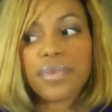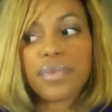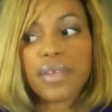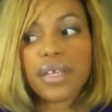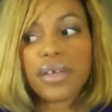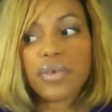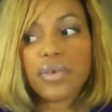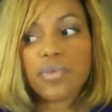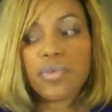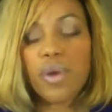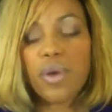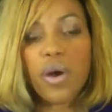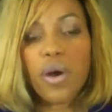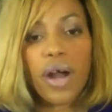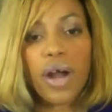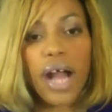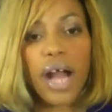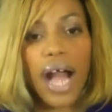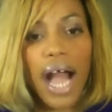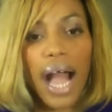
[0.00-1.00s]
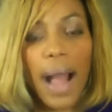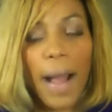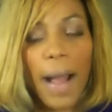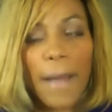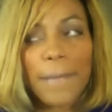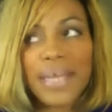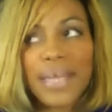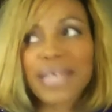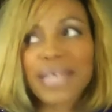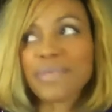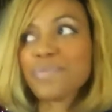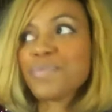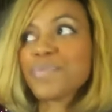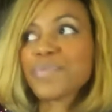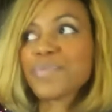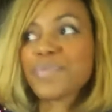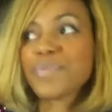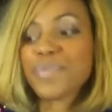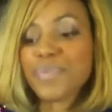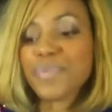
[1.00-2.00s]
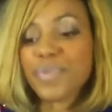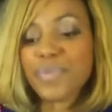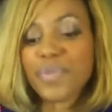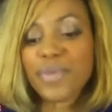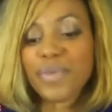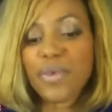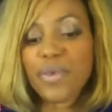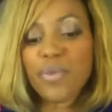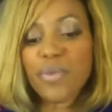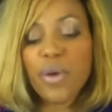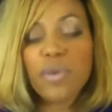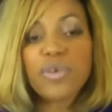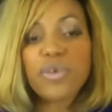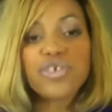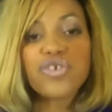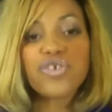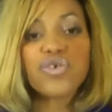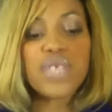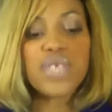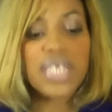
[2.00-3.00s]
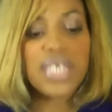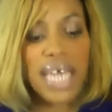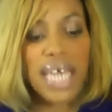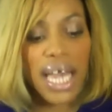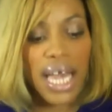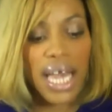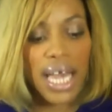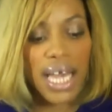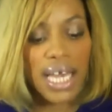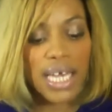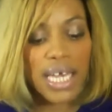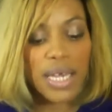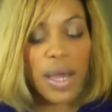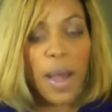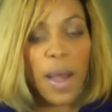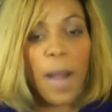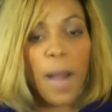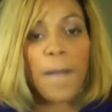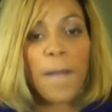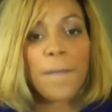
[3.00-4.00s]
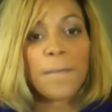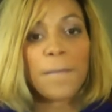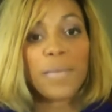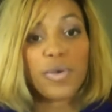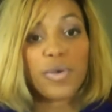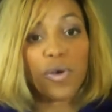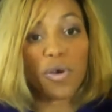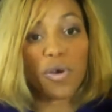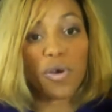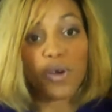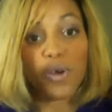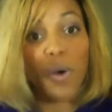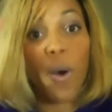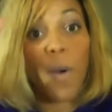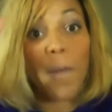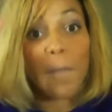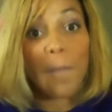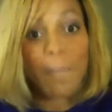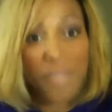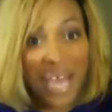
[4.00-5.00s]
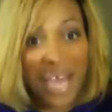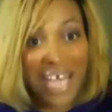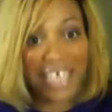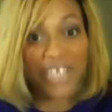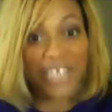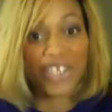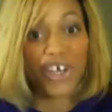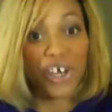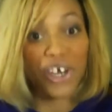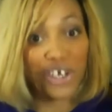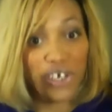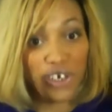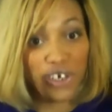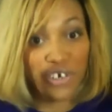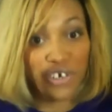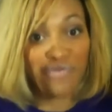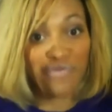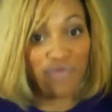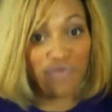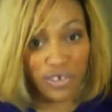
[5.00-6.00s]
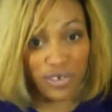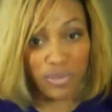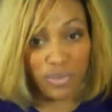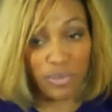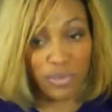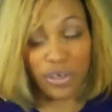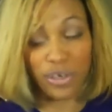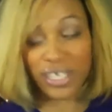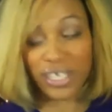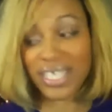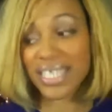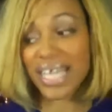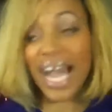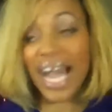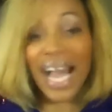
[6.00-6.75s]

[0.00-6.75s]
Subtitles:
what would you say, quote unquote, makes a good vision board? Because I